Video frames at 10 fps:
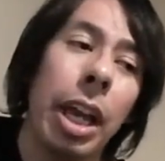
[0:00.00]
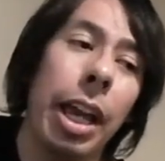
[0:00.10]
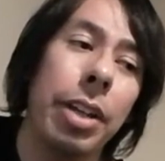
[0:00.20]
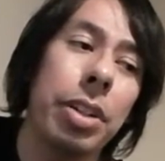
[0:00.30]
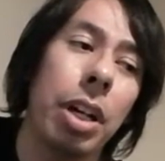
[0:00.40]

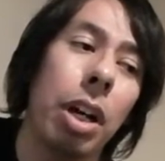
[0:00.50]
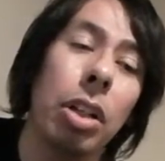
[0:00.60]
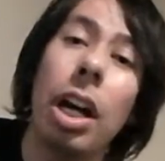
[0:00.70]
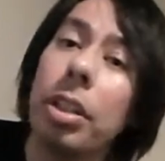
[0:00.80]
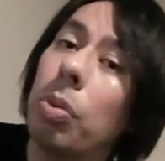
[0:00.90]
And
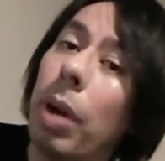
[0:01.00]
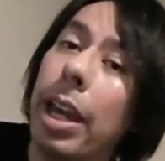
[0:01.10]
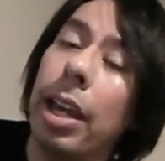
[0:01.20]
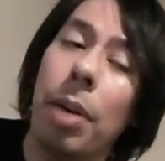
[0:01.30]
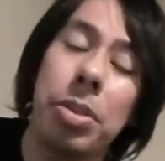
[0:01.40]
along the
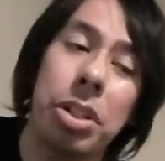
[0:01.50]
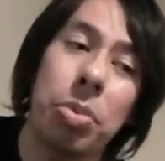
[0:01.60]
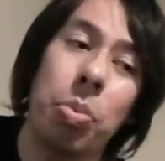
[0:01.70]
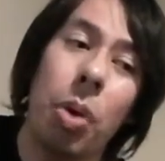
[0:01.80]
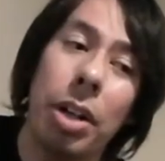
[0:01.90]
way, I was
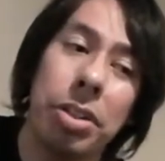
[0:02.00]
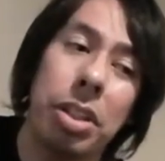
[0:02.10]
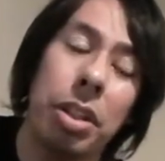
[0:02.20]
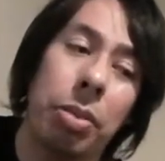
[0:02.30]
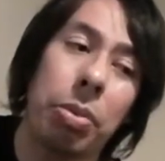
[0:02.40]
just
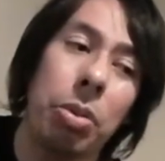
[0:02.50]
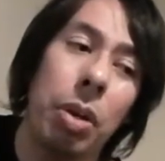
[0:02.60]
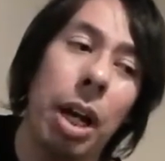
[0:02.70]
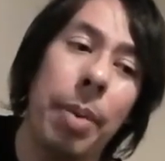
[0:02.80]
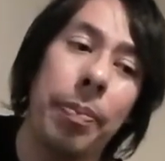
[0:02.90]
waltzing
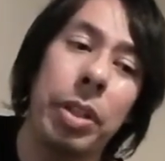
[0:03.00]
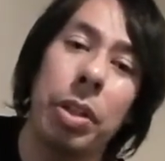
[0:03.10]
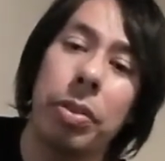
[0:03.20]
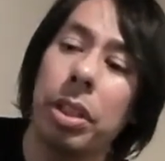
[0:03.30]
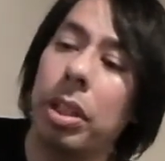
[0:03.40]
through, you
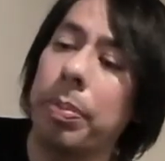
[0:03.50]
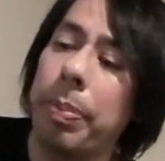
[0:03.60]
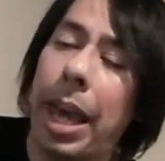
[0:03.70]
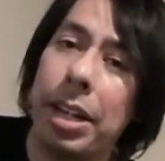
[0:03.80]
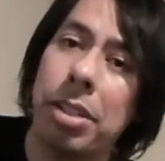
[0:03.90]
know, the
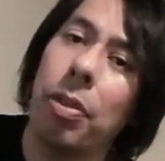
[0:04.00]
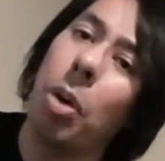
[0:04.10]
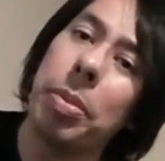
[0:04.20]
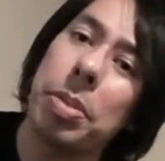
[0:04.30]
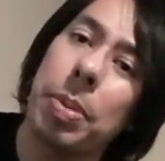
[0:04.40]
packs of
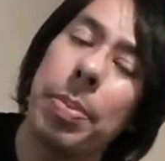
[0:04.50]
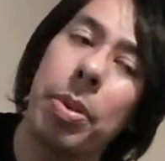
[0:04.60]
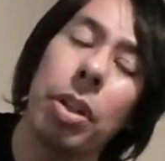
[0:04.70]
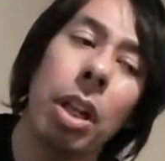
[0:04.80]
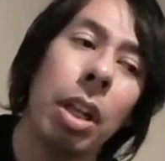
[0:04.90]
homeless
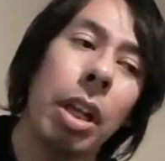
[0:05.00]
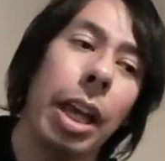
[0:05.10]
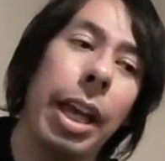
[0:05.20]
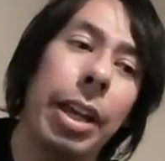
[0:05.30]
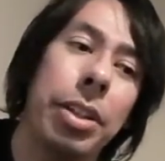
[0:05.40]
people
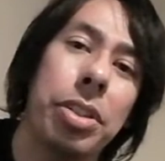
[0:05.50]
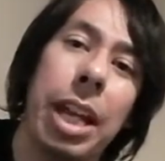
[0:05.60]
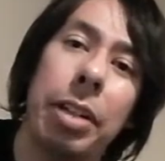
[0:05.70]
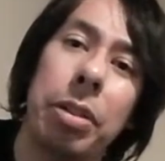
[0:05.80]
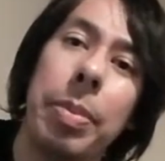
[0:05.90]
and
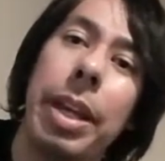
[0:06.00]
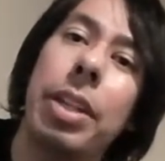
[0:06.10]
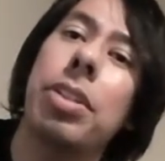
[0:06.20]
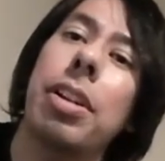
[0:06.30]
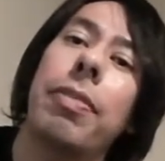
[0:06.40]
salarymen
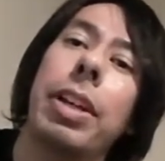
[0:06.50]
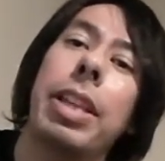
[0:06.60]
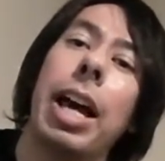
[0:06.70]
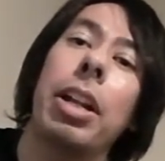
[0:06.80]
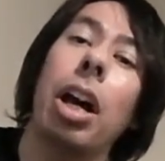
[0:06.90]
and stuff like
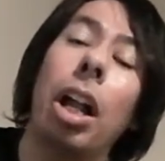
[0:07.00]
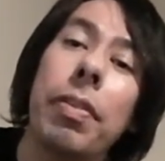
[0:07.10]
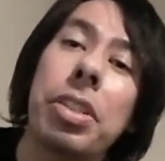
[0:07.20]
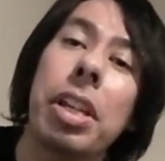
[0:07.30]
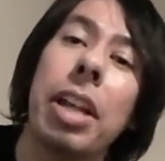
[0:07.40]
that. And all
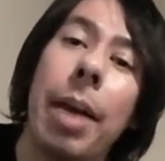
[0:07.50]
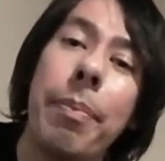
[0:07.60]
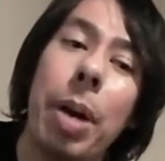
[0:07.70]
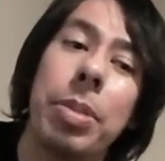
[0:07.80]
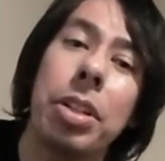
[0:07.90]
of a sudden, I
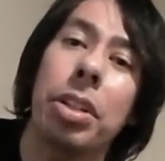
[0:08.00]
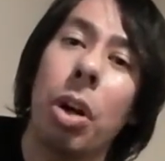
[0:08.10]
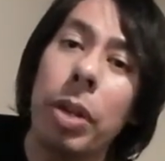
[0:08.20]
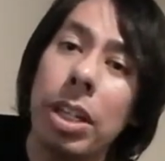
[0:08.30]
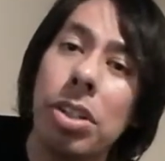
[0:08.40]
bumped into
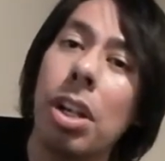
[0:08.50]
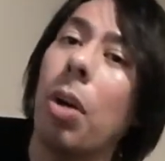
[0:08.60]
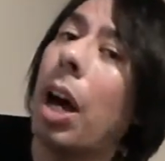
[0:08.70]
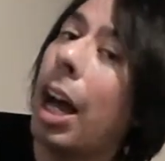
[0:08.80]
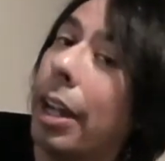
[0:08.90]
Koichi
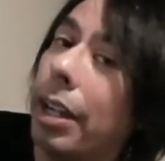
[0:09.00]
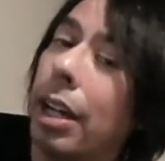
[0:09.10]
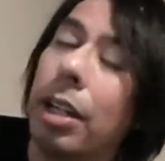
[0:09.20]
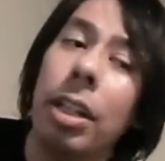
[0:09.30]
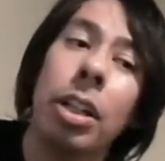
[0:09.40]

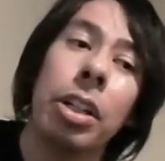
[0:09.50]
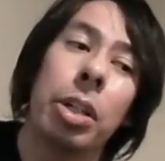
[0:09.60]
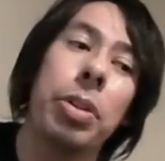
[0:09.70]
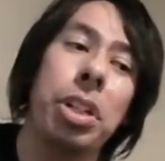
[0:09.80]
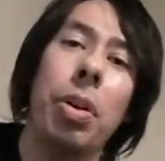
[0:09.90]
Ohara.
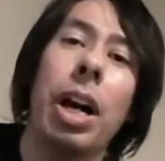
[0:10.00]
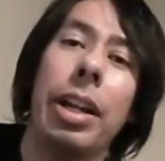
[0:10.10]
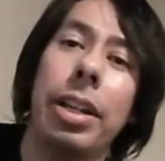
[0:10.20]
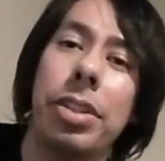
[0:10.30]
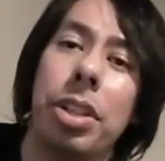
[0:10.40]
Koichi
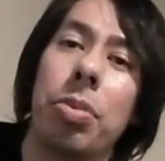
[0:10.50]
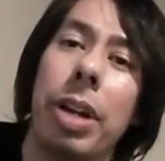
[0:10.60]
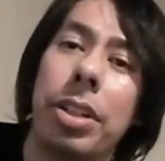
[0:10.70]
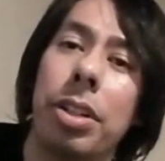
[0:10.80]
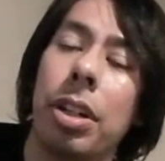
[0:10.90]
Ohara is the
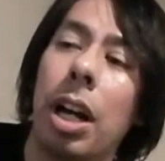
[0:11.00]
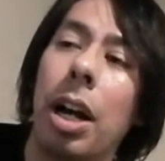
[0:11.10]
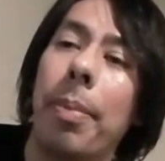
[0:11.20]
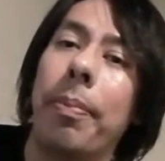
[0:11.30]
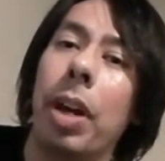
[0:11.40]
director
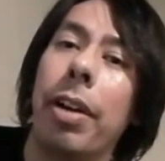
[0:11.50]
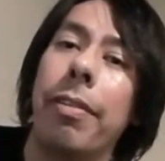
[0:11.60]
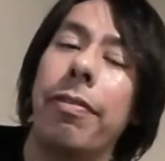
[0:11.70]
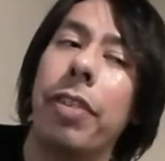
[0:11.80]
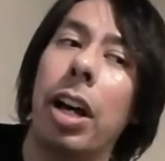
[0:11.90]

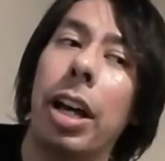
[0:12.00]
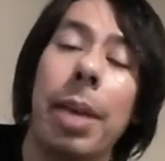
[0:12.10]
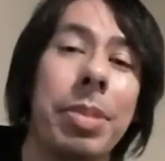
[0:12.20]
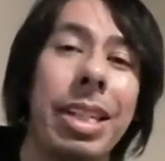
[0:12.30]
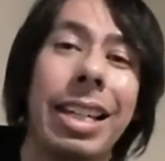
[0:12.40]
of
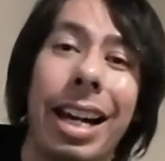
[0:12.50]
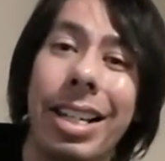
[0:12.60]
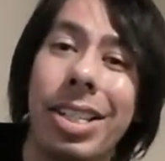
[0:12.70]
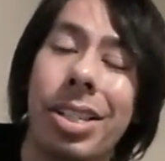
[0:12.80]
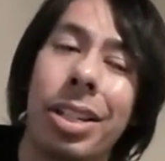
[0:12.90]
MD
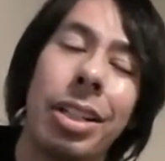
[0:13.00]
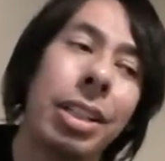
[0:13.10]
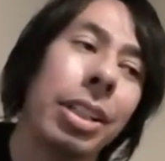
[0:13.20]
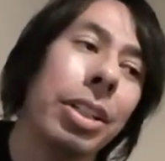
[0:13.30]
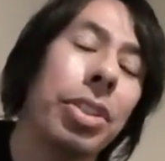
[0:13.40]
Geist,
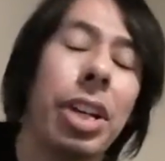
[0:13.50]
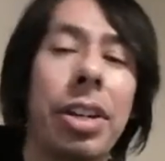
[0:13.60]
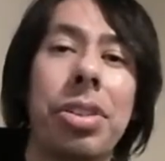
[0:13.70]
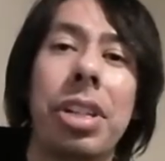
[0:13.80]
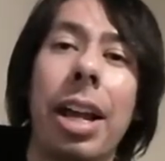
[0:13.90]

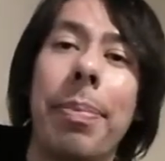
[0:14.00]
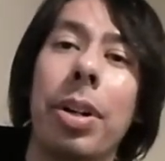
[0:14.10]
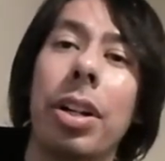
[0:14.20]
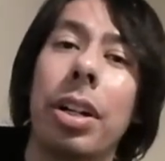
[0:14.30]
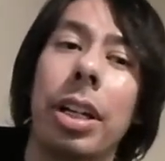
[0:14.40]

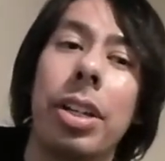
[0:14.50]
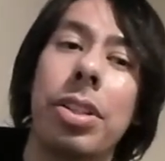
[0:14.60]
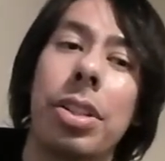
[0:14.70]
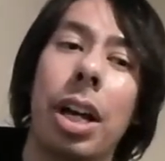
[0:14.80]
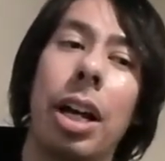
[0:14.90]
Genocyber.
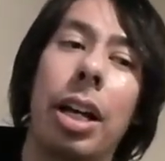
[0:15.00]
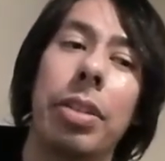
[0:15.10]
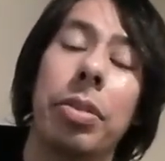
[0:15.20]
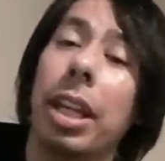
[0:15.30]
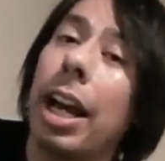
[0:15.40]
He's
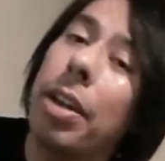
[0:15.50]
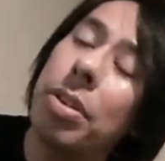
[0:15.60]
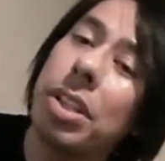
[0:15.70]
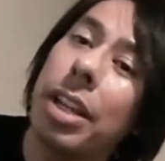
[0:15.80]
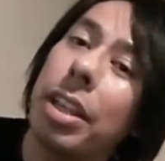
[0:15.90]
the guy
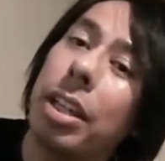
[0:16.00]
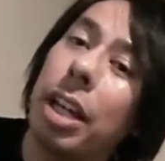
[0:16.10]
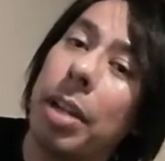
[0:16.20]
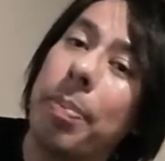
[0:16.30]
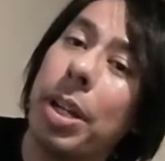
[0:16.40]
who designed the
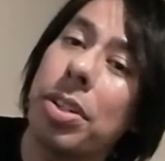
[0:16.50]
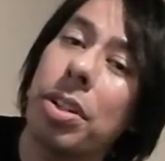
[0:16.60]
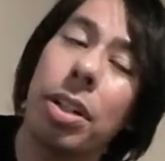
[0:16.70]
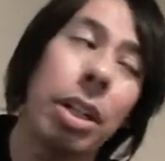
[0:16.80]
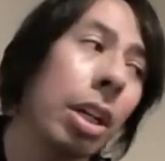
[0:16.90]

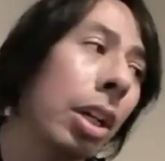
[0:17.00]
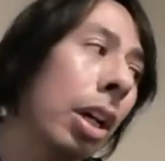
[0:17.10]
Gunbuster.